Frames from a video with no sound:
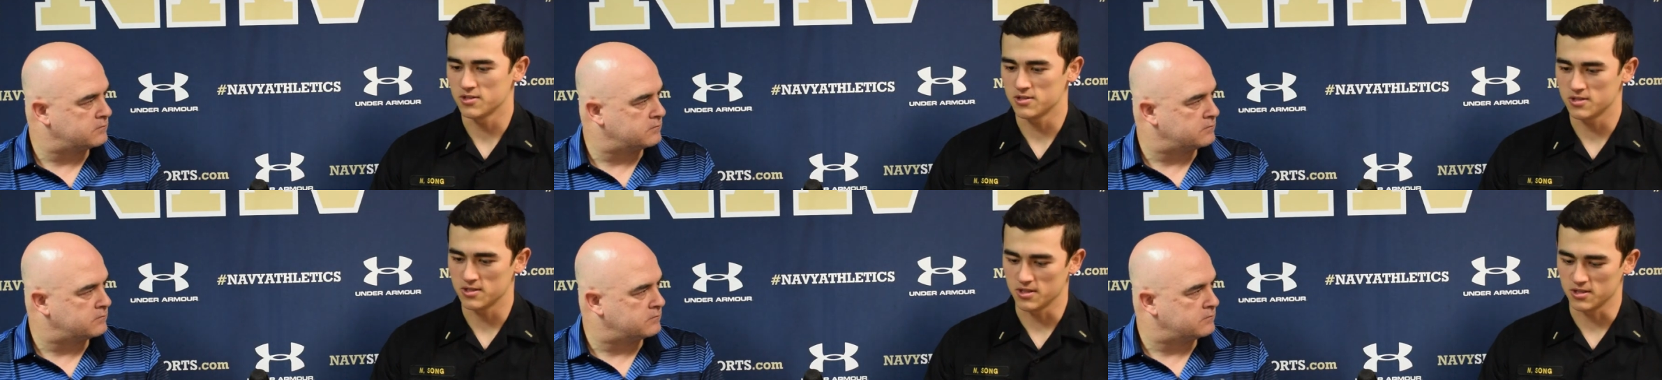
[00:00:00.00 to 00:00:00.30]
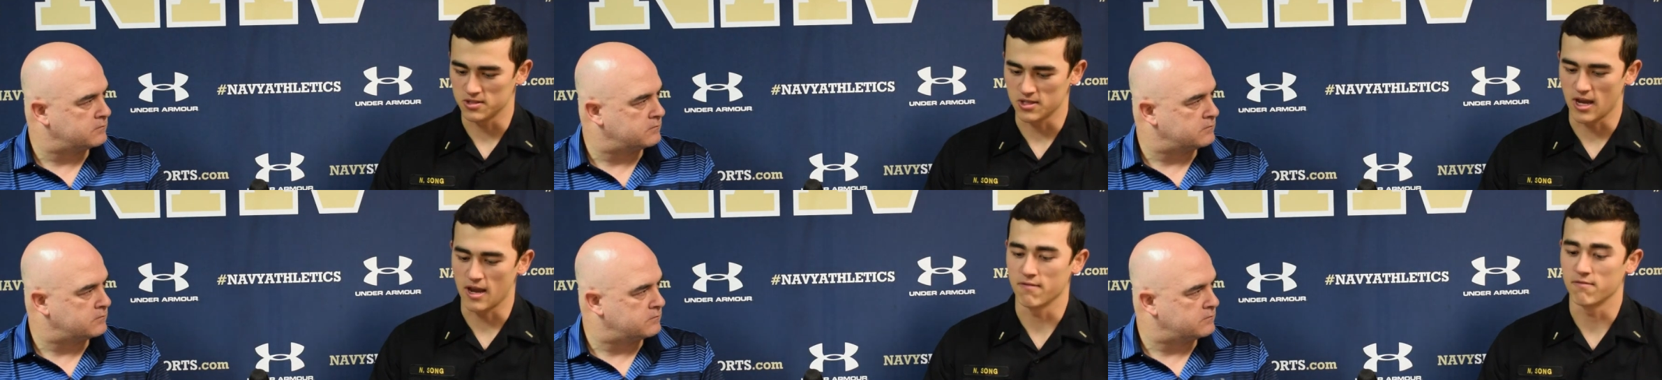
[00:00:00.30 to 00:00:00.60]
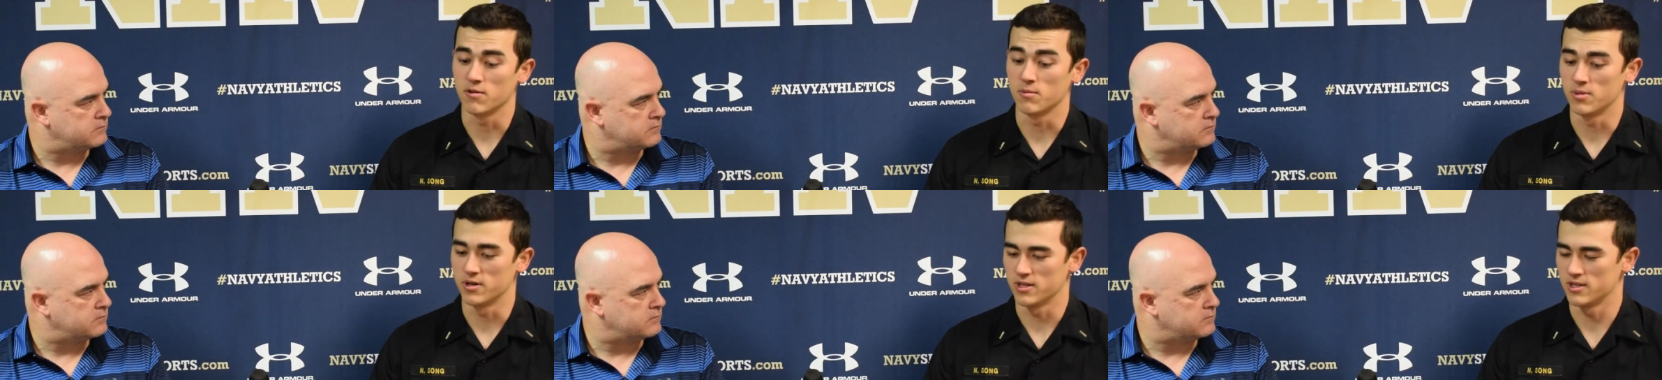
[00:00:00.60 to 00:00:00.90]
Speaker 1: it's it's
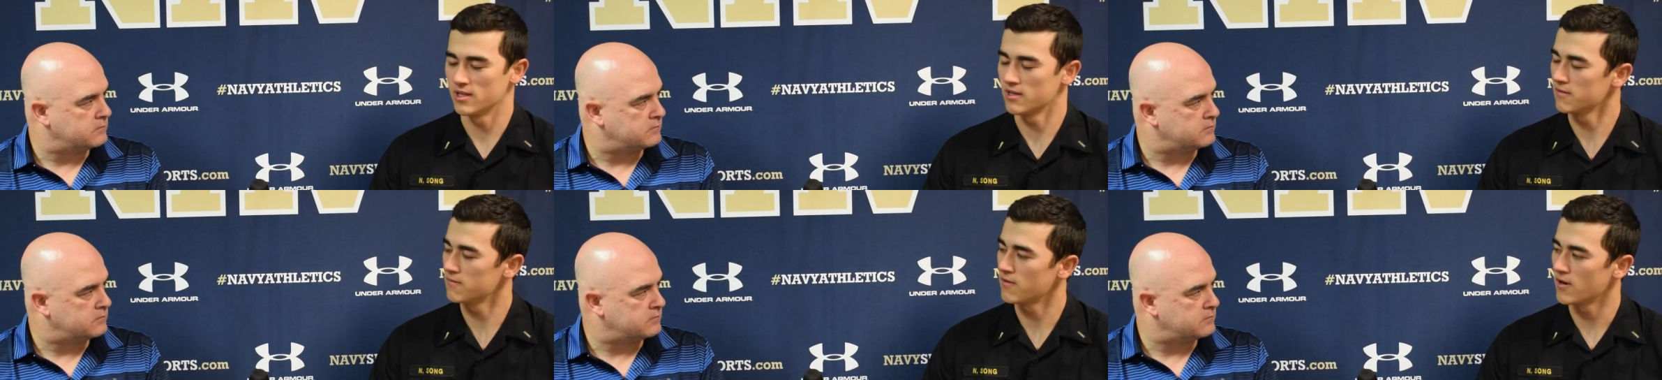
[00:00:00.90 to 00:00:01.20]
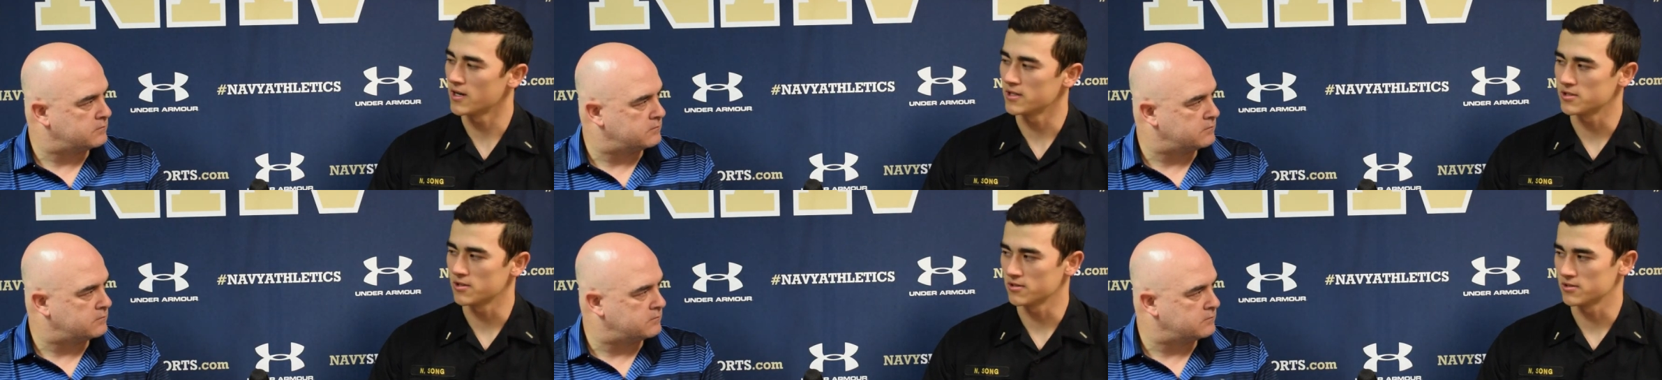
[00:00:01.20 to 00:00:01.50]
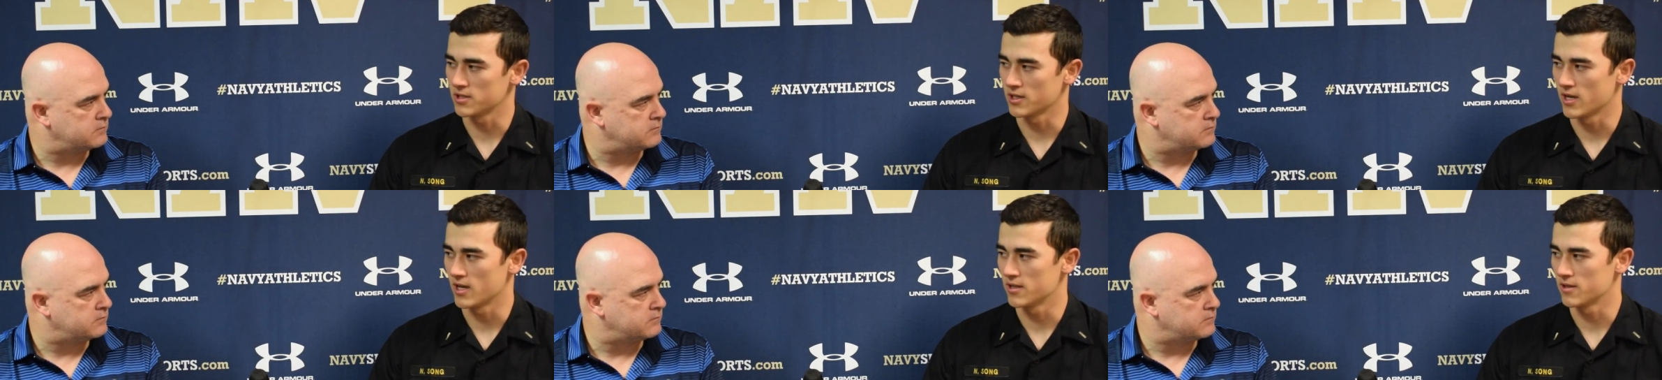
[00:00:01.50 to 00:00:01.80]
everybody that he finds all
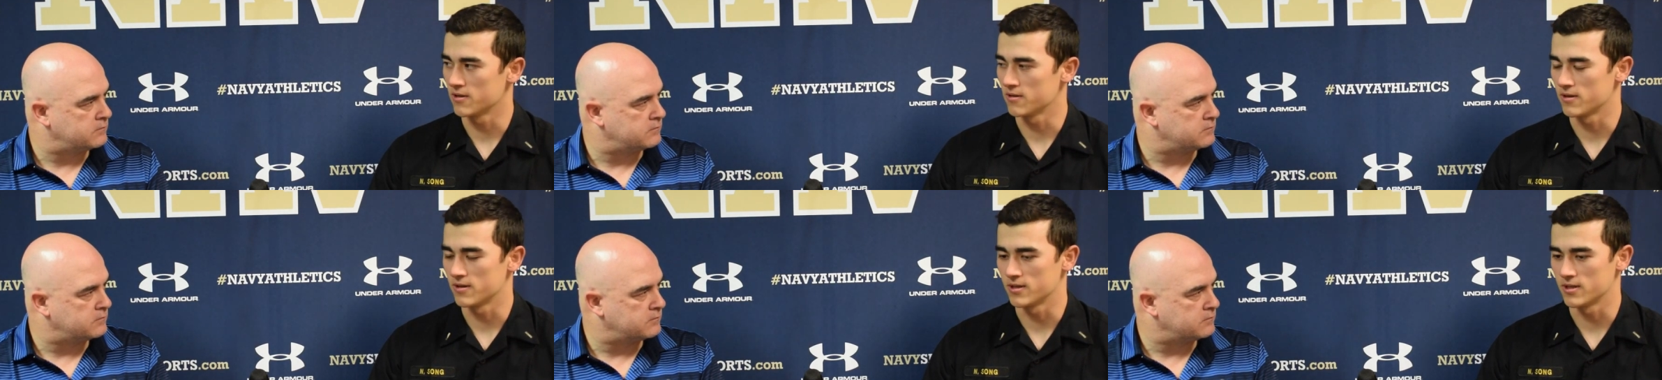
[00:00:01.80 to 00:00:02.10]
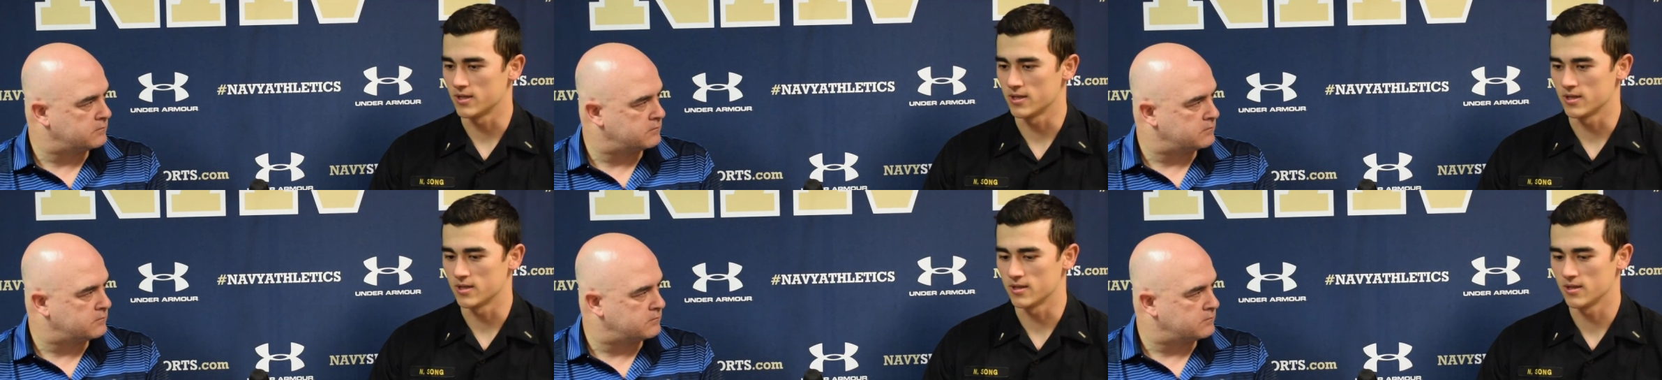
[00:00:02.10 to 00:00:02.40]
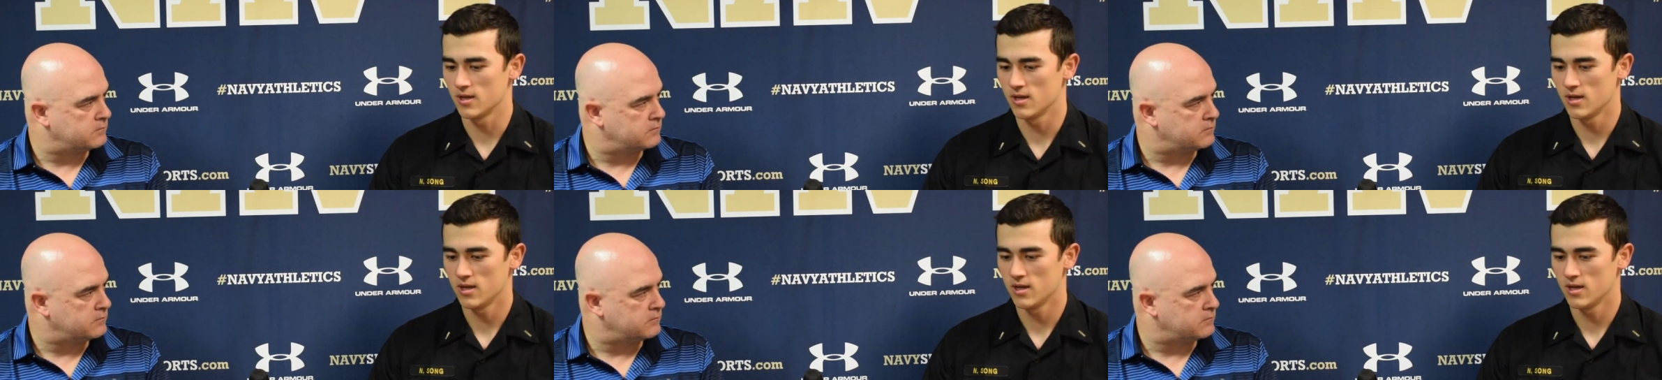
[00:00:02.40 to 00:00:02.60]
together, and uh,